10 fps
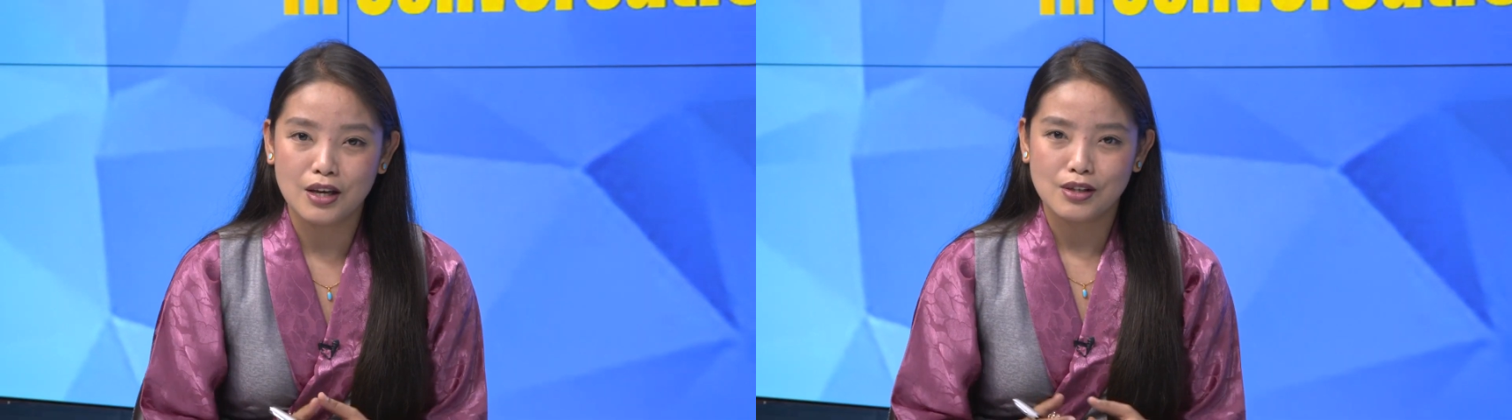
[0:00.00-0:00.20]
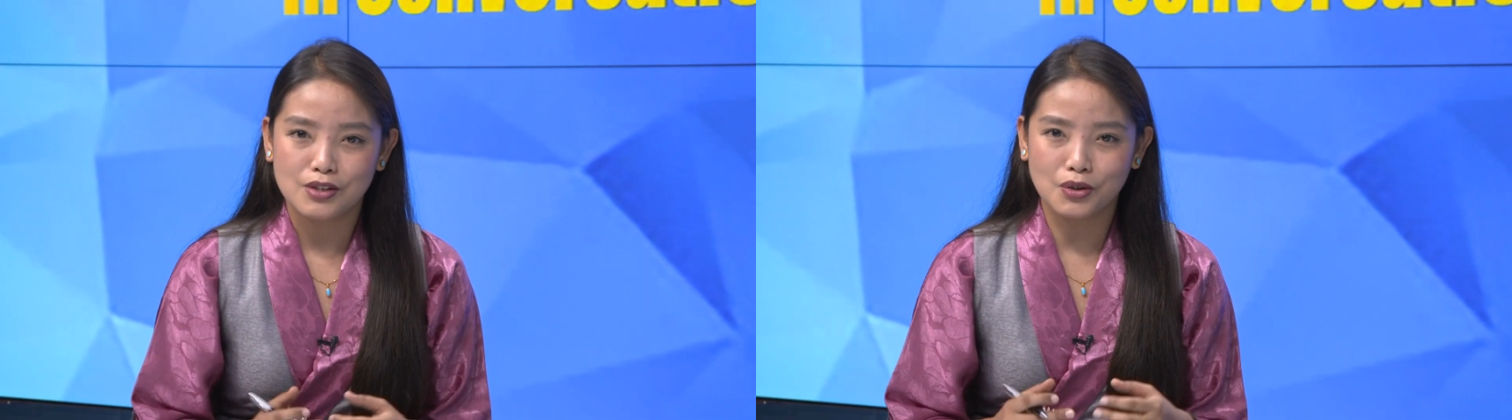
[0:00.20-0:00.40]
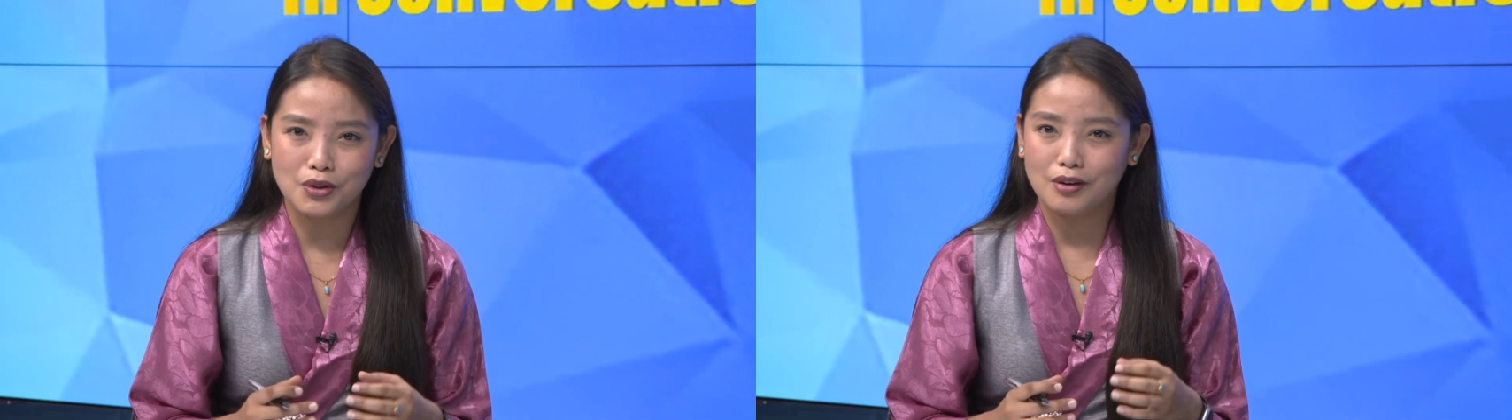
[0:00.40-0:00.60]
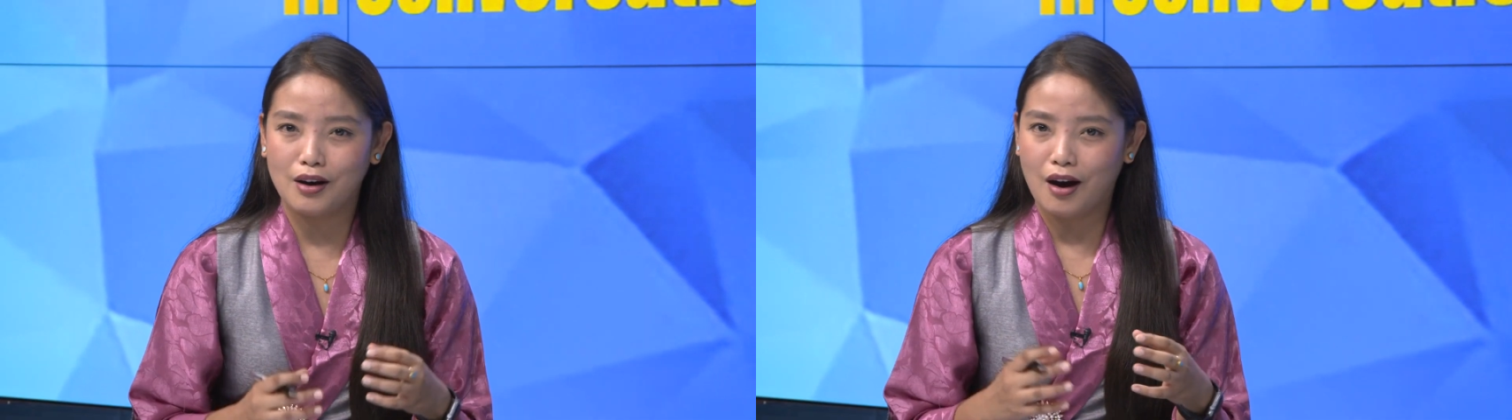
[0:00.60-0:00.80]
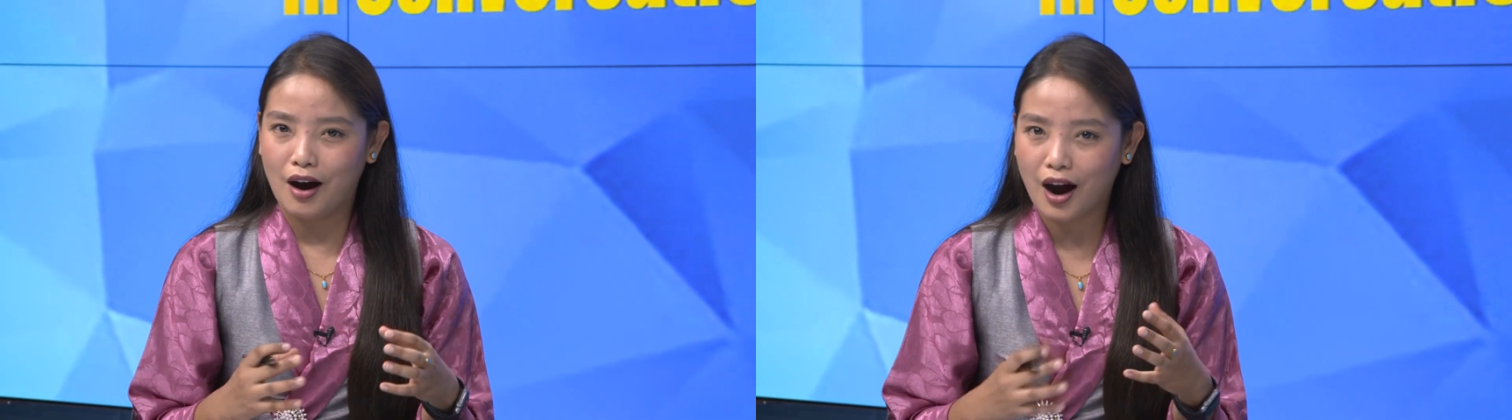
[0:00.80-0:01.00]
So
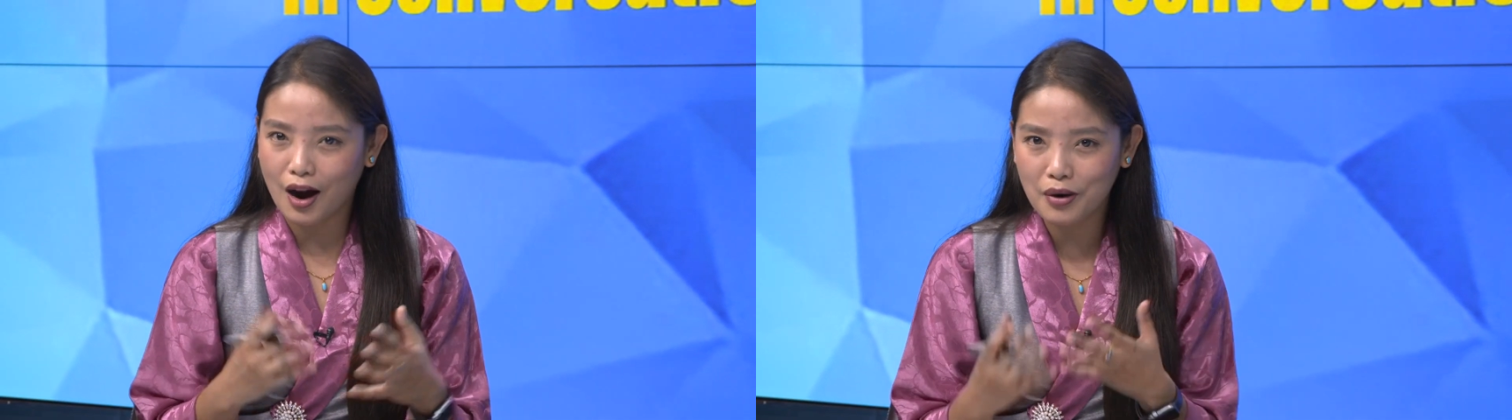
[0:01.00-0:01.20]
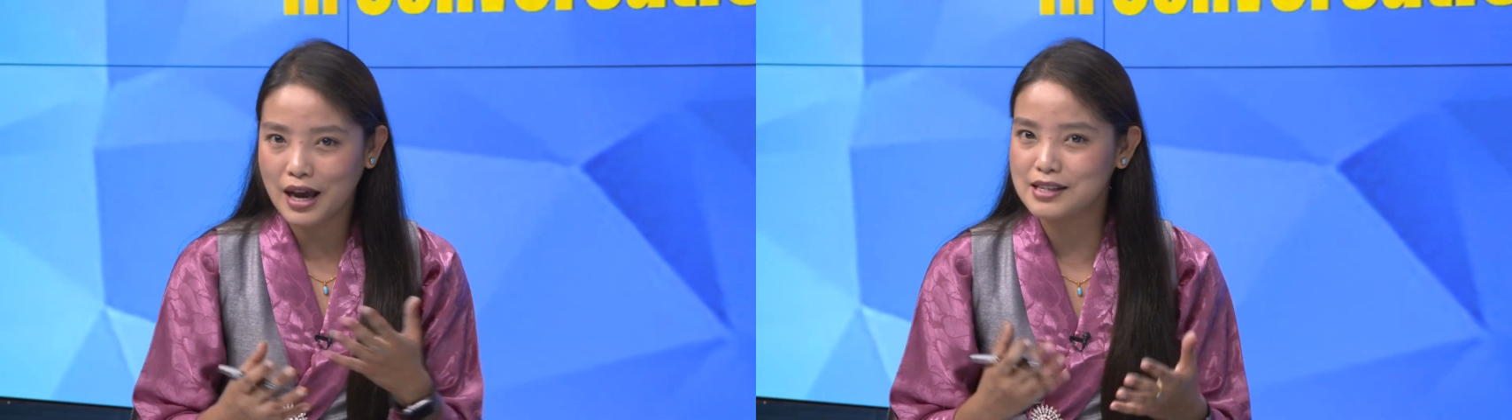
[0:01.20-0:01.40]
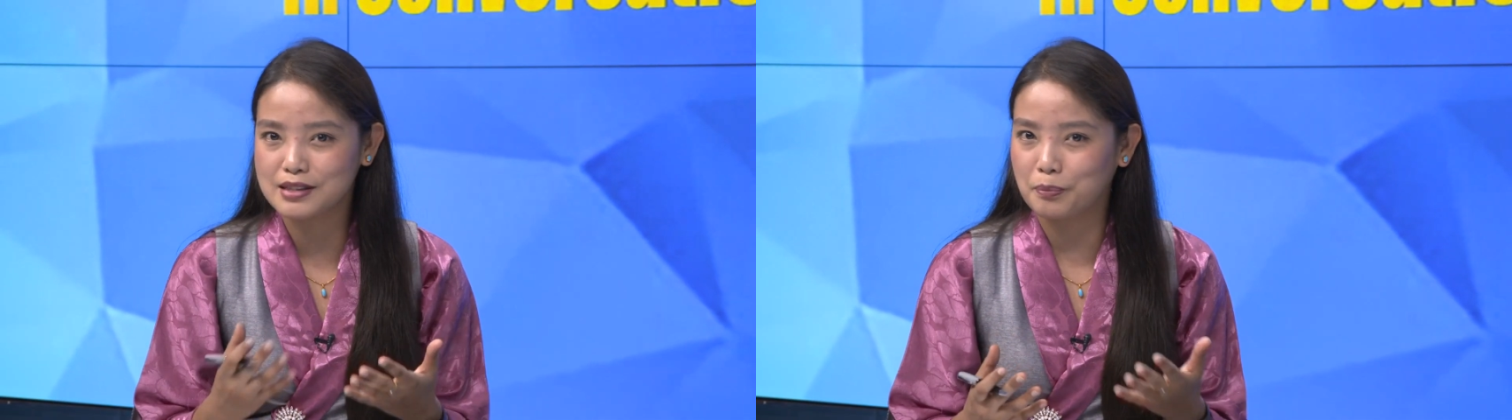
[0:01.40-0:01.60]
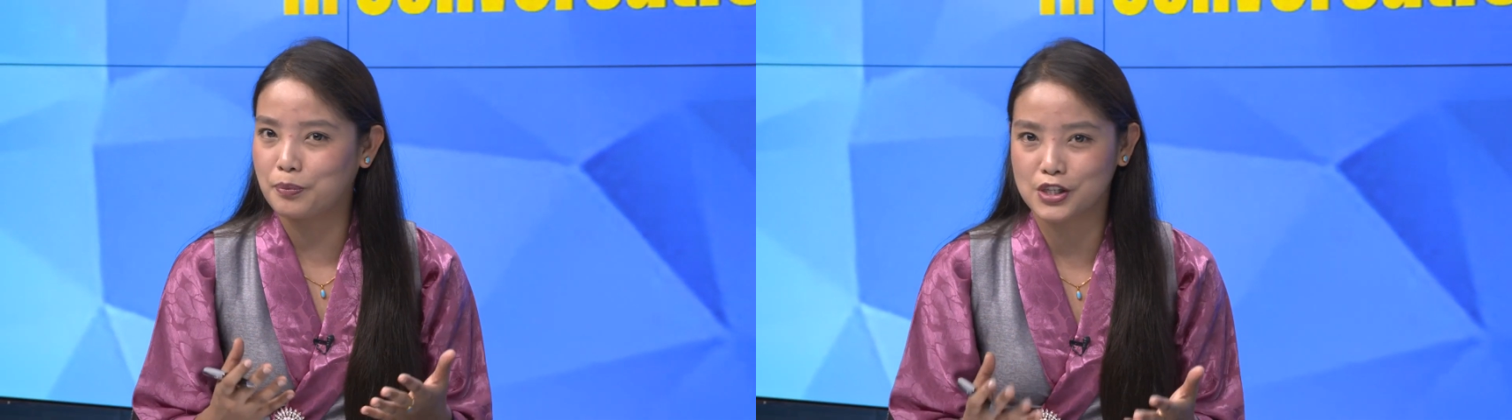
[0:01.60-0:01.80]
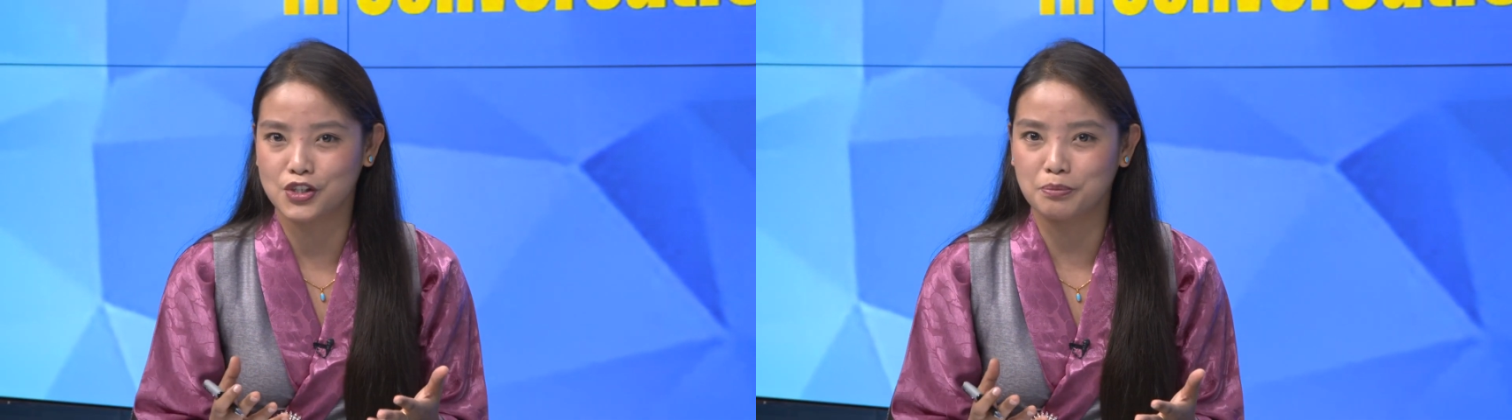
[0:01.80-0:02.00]
how has the
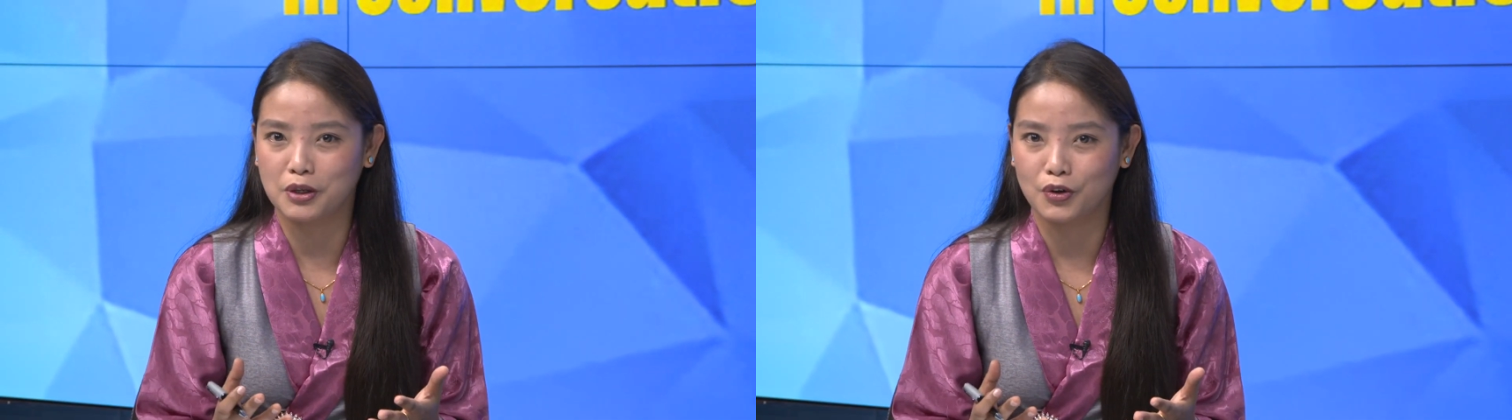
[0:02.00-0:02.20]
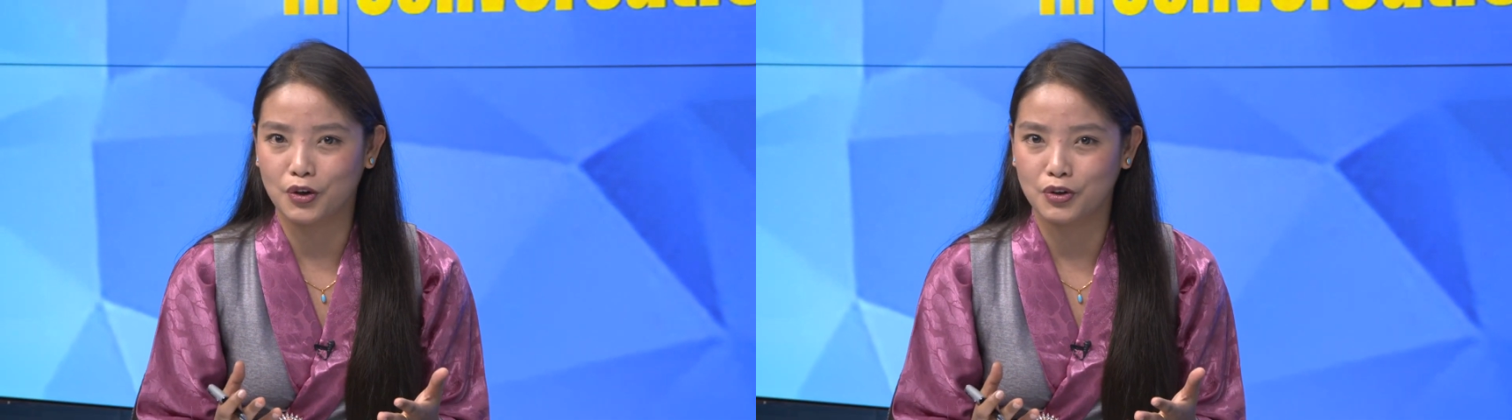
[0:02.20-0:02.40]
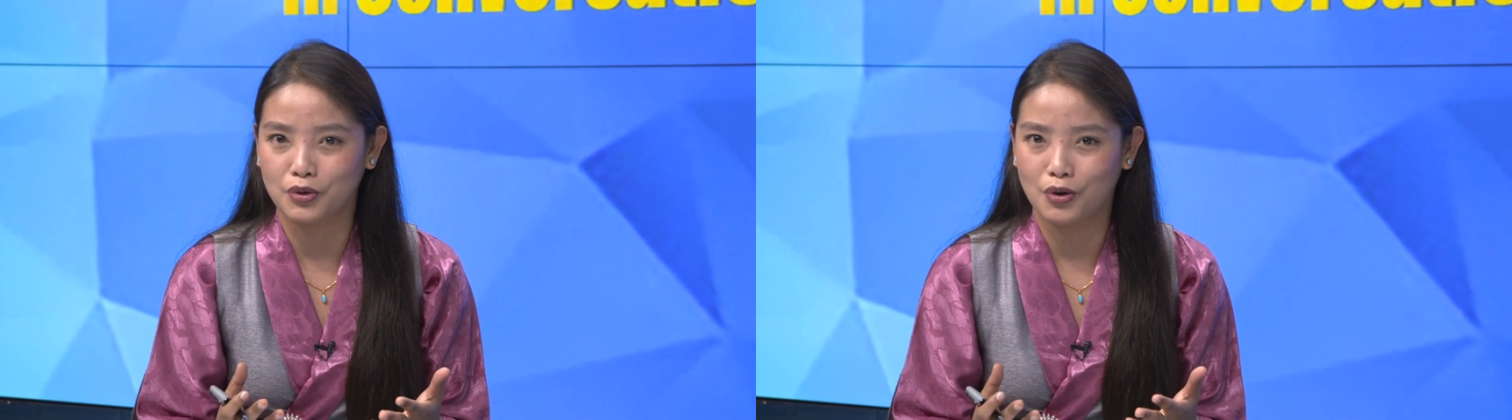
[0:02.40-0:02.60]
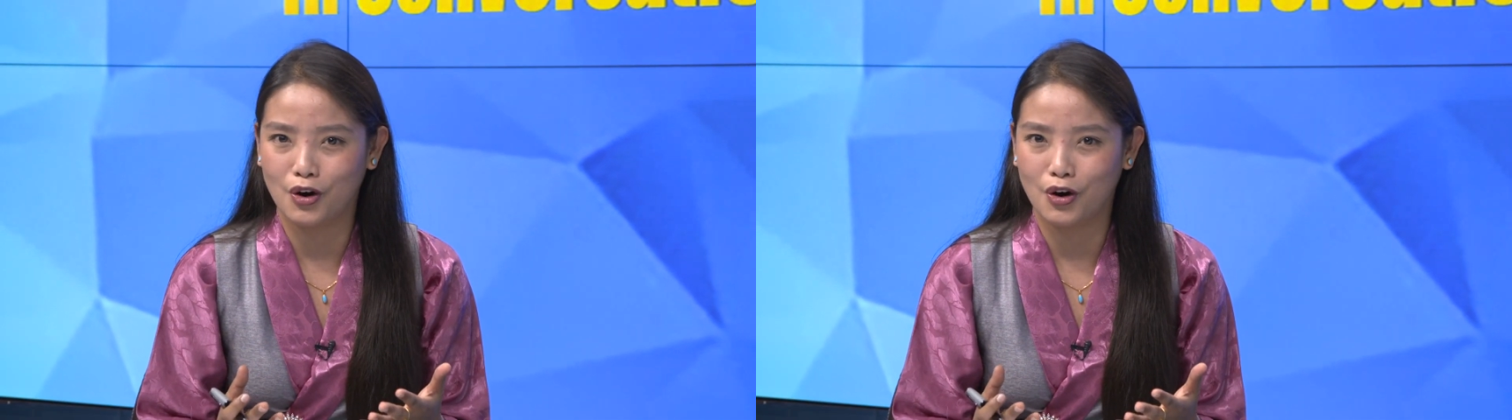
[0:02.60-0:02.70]
pressure been on you,